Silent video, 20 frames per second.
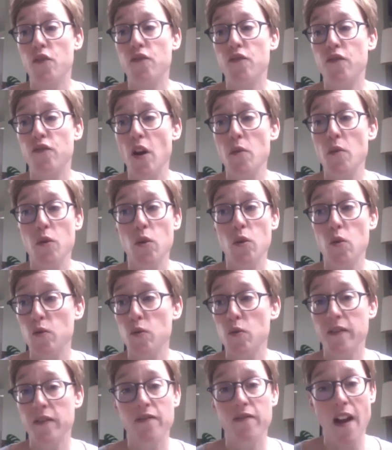Phone
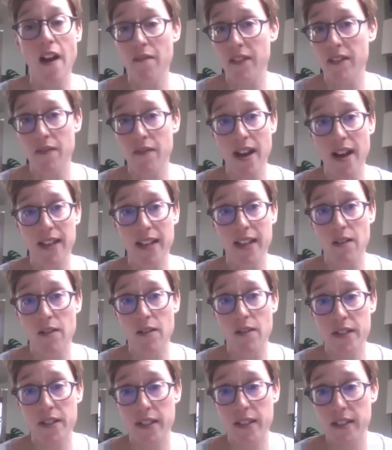calls are very rarely
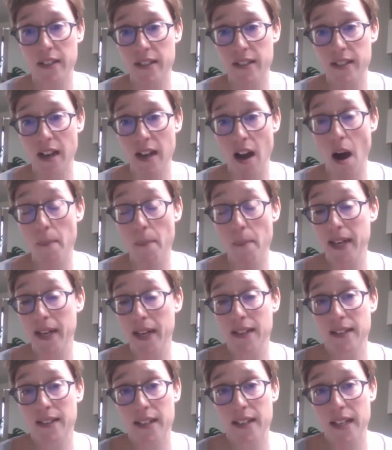answered. I
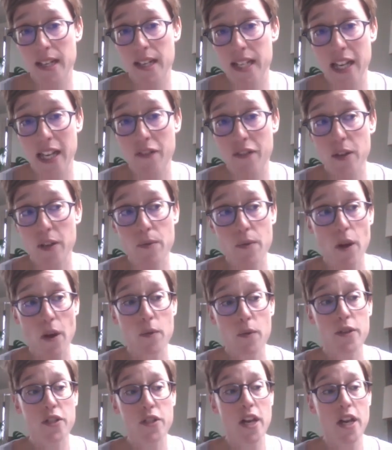mean, if you
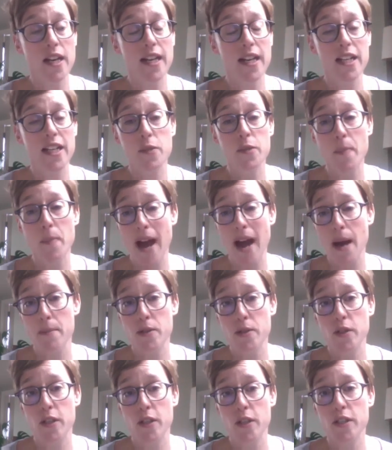know the journalist,
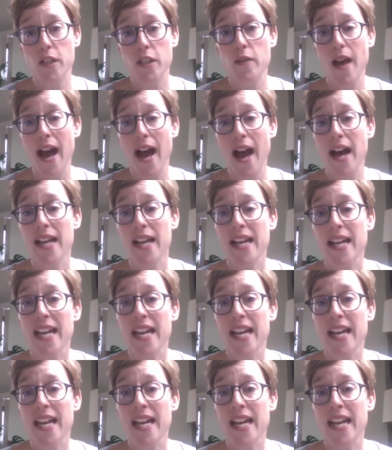perhaps you can do that.